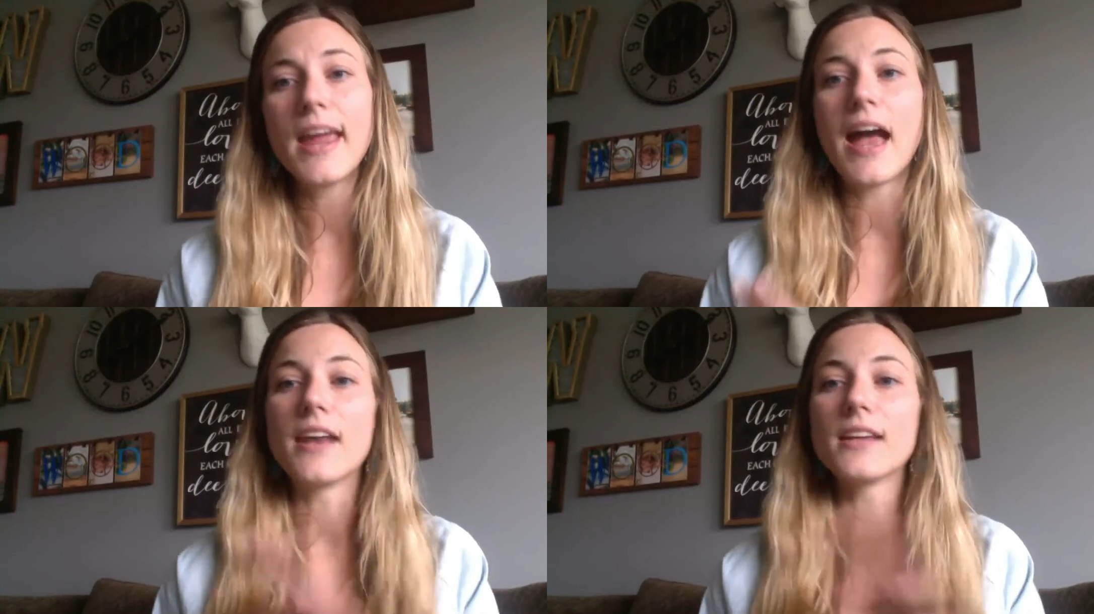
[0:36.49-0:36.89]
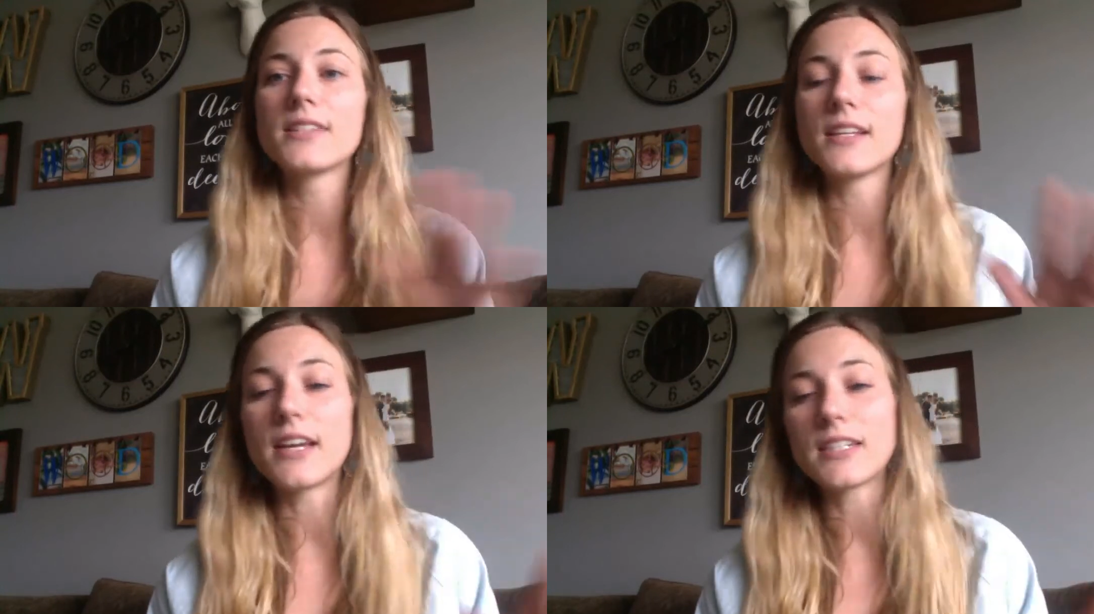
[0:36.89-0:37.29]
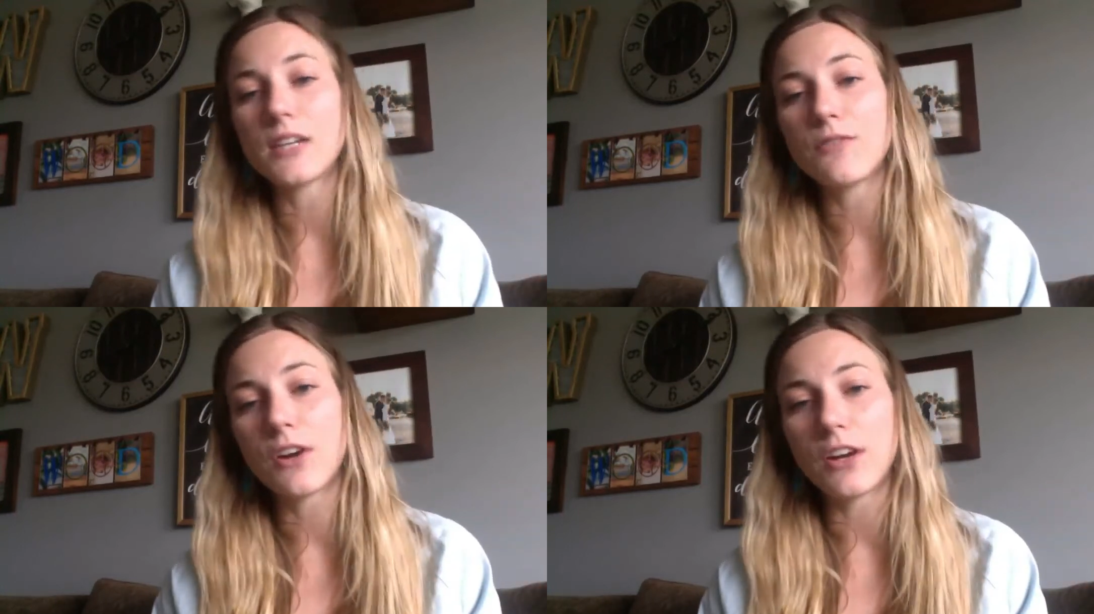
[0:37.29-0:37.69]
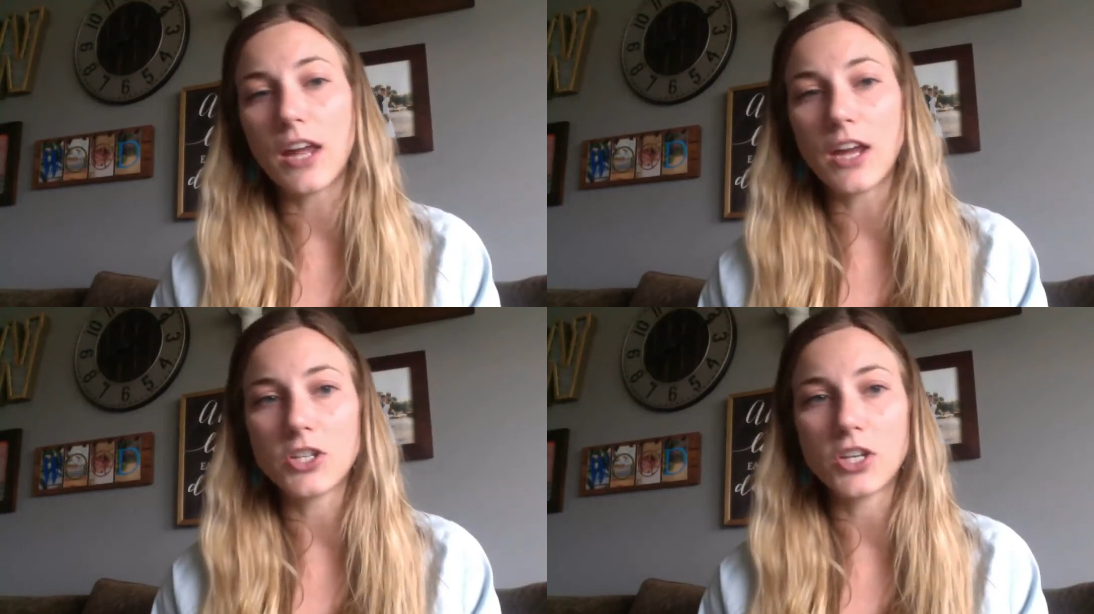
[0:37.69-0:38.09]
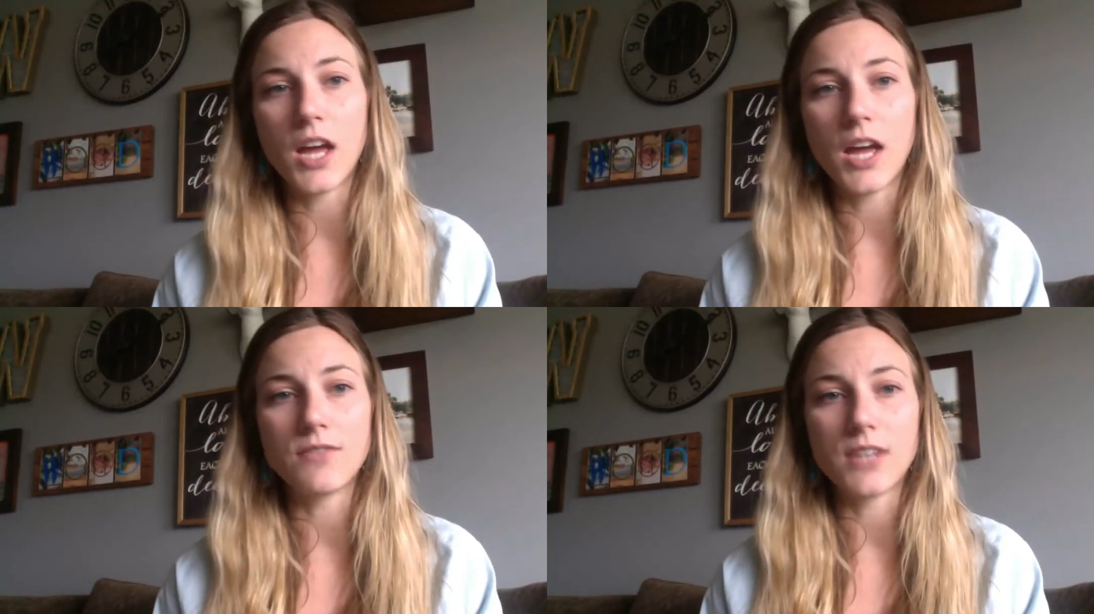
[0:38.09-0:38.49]
and a selected variation
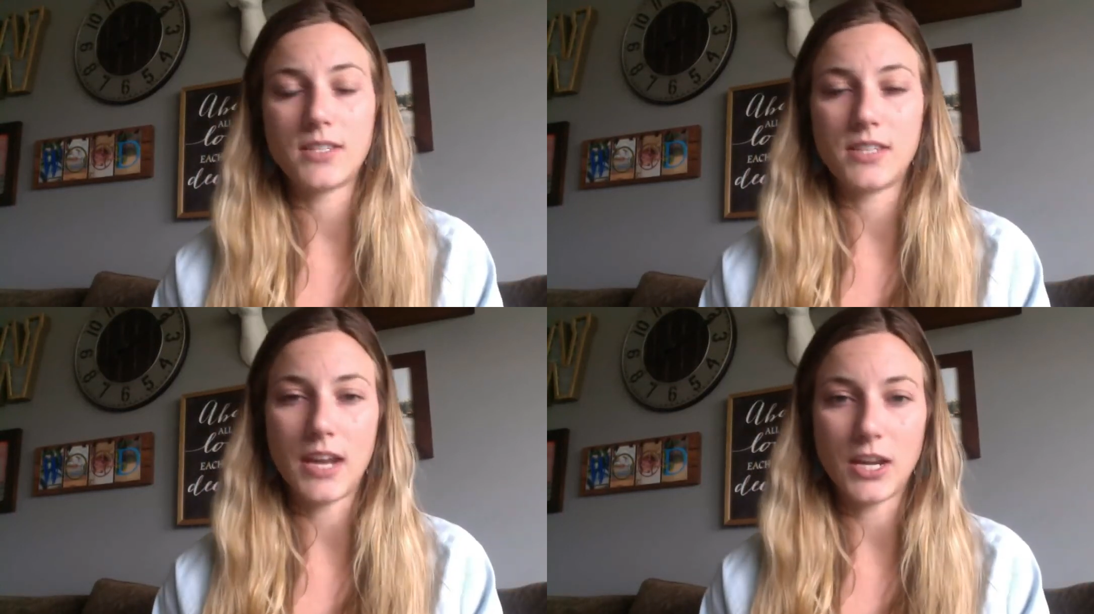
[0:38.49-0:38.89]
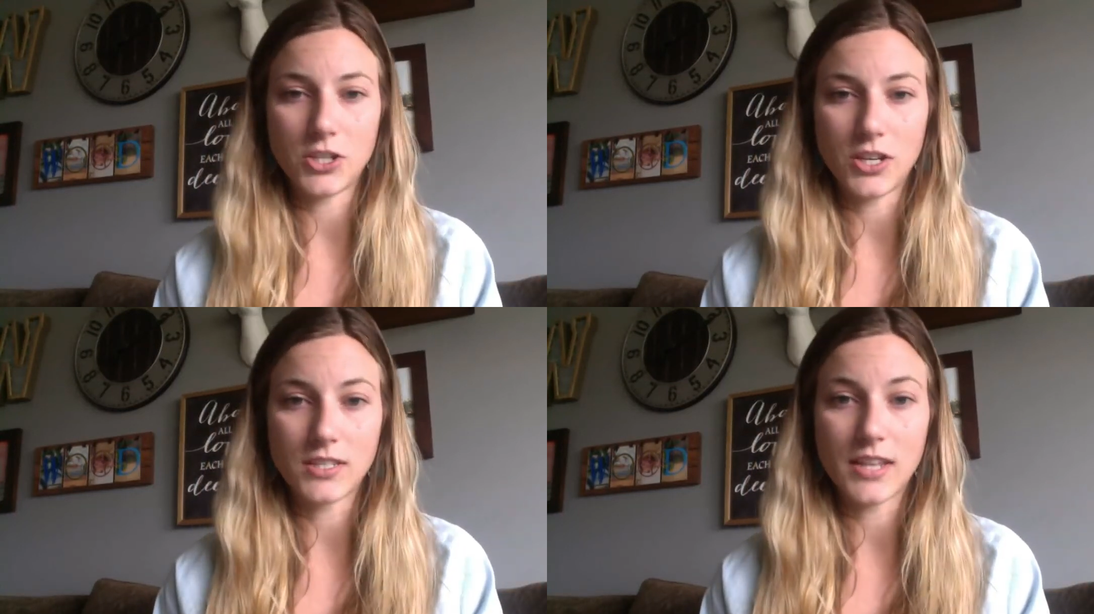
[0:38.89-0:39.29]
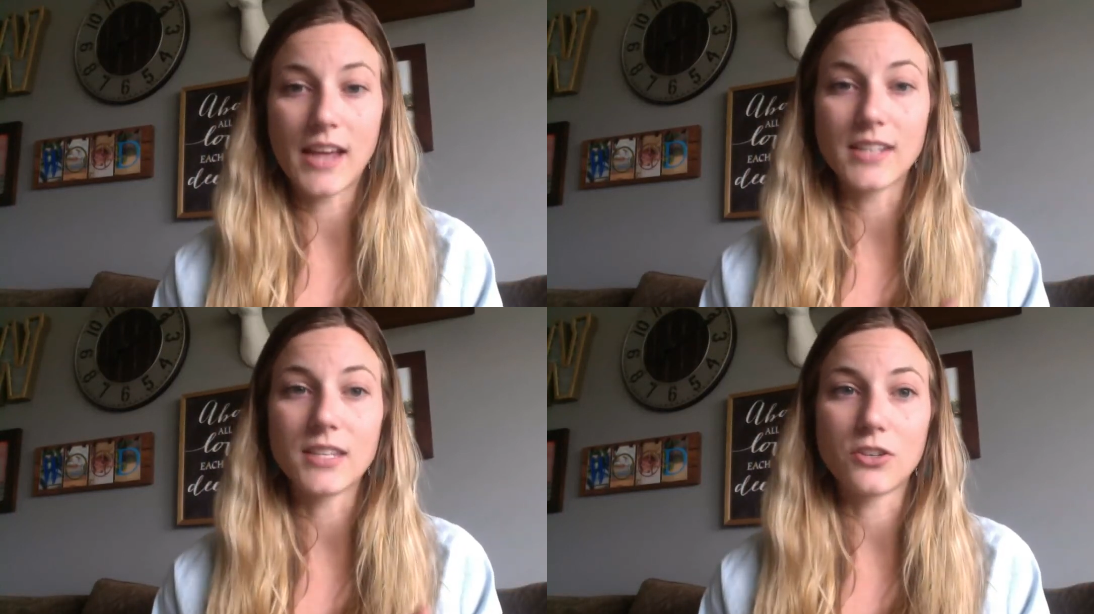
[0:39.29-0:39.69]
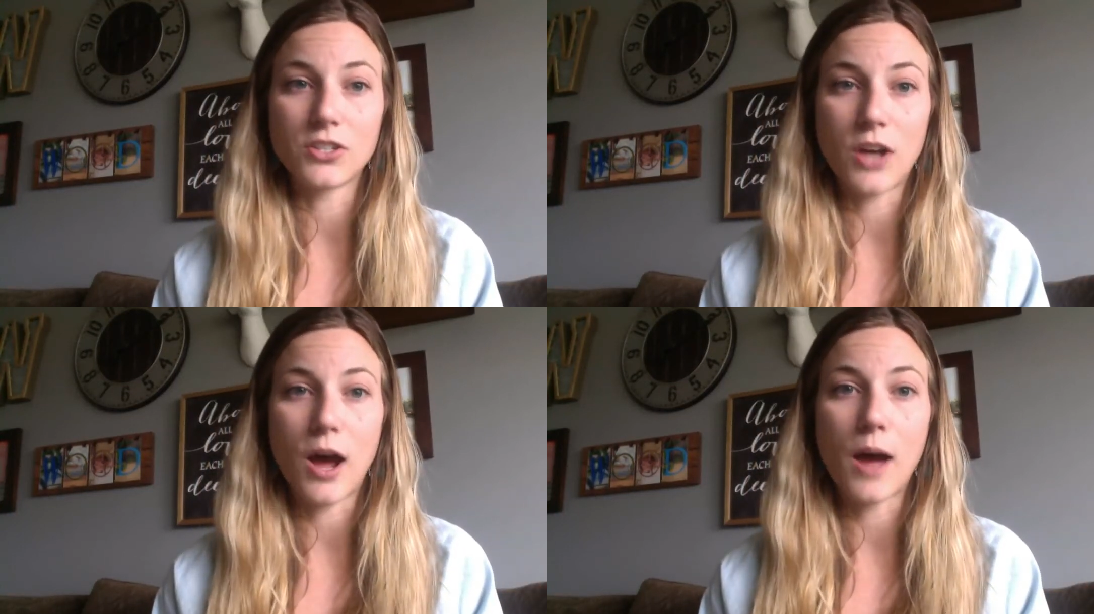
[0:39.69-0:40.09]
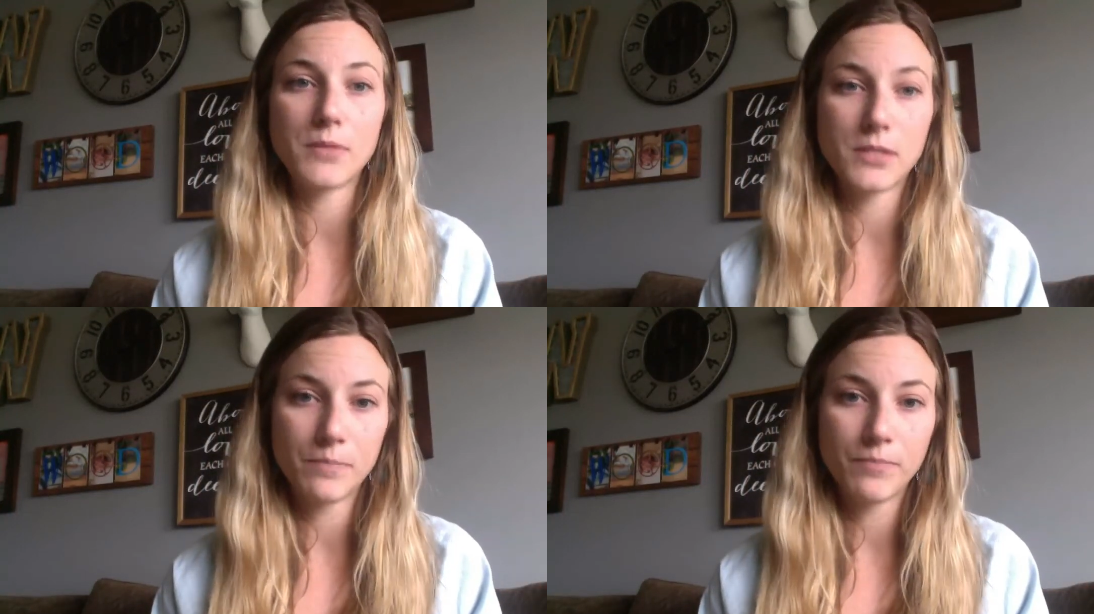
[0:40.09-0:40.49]
of destinations as their
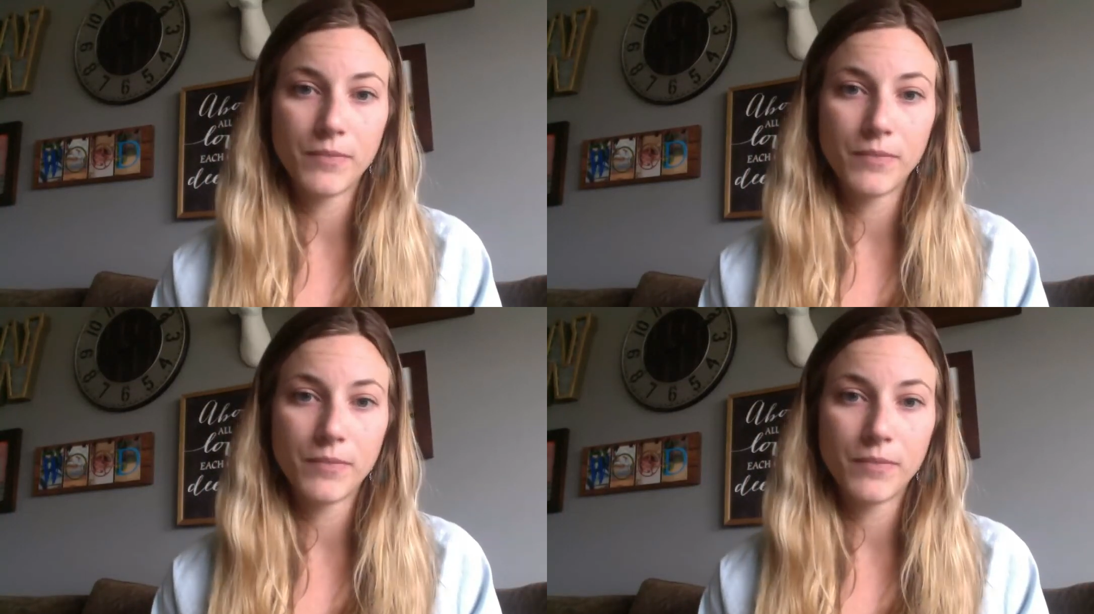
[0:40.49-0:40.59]
stops.